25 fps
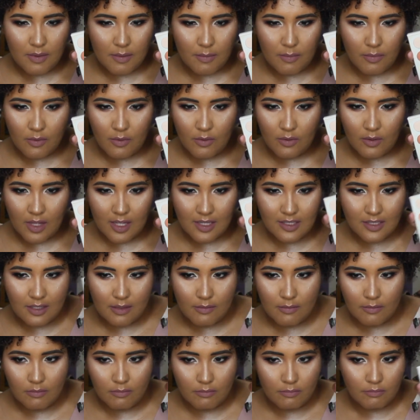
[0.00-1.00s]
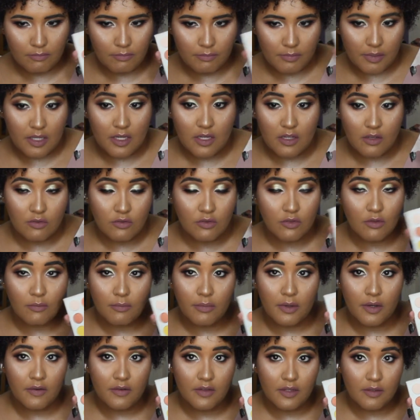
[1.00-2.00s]
I see videos
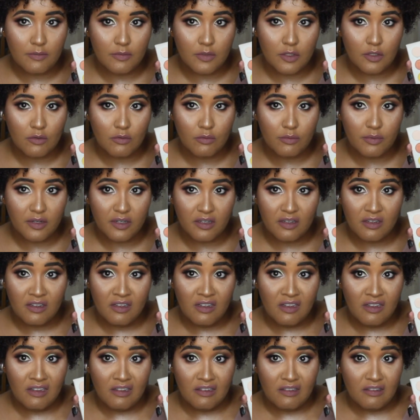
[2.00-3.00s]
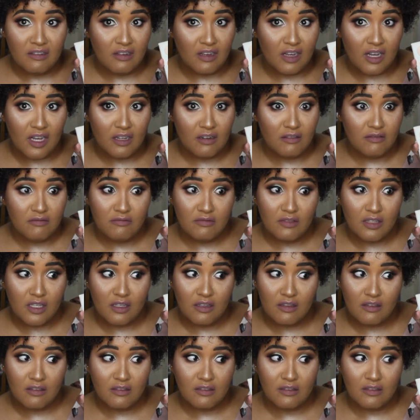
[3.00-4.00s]
comparing them too, but I don't
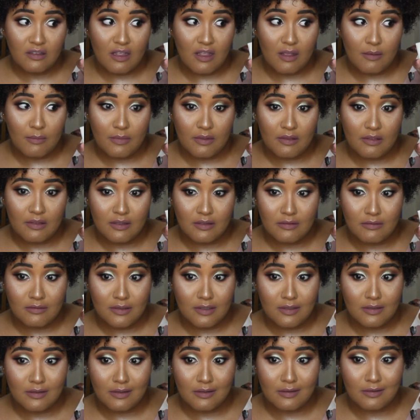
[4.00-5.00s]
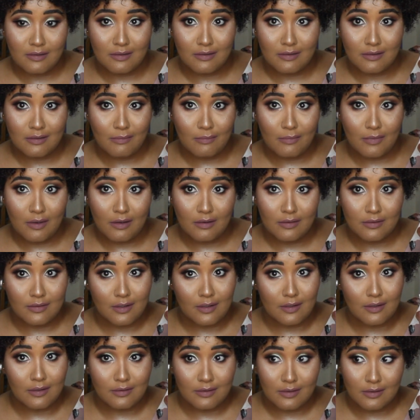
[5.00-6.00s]
think they're the same. I mean, this one is like 16 bucks
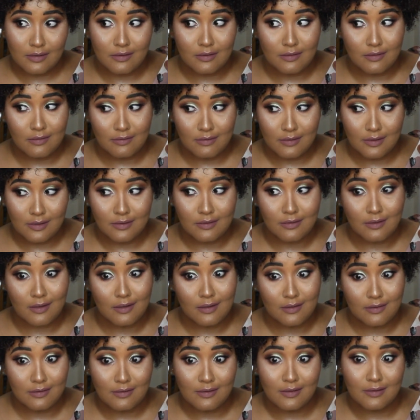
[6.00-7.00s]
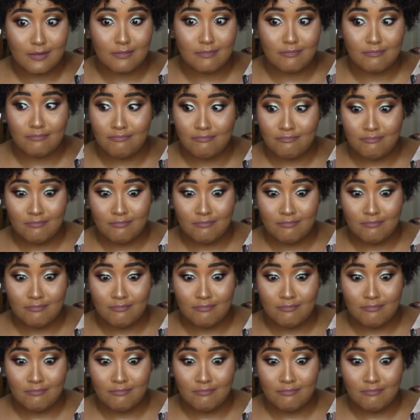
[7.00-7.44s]
and Natasha Denona is $126,